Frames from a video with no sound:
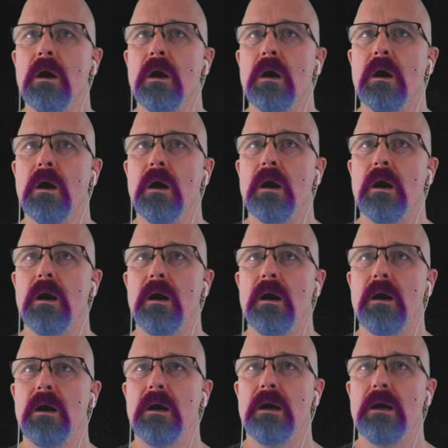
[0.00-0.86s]

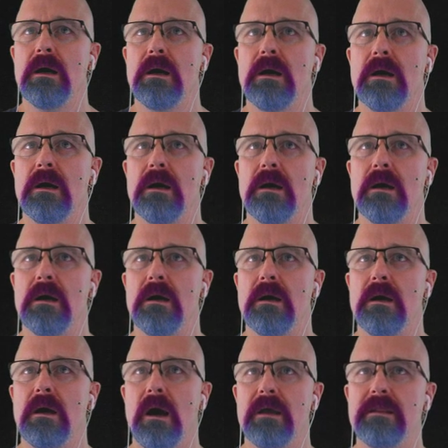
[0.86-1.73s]

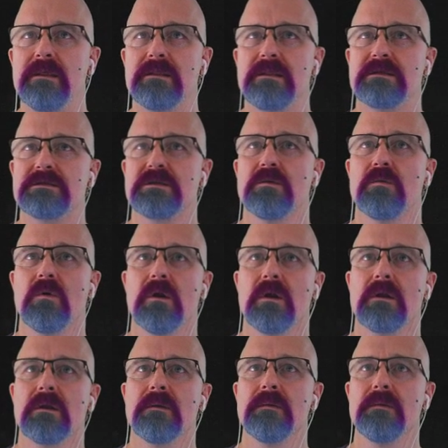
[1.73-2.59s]
I think that's going to
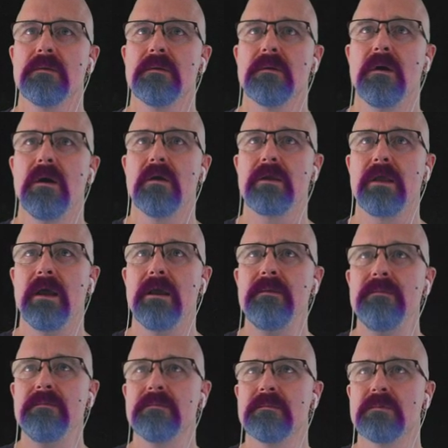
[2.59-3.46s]
work. Okay,
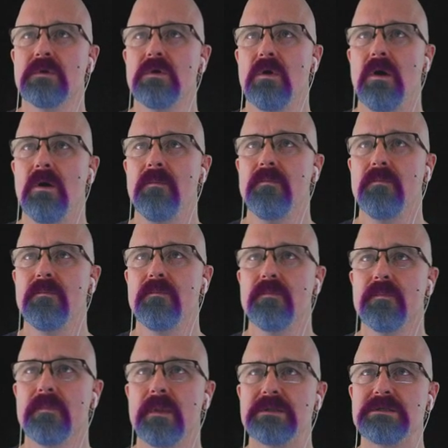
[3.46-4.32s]
cool.
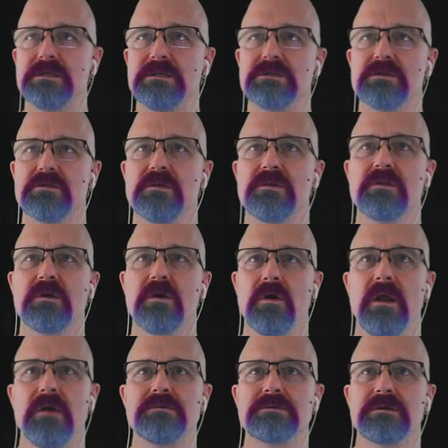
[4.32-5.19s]
That's easier than the
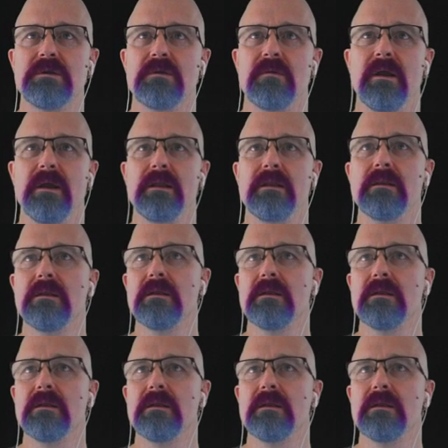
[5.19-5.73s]
code I was going to write.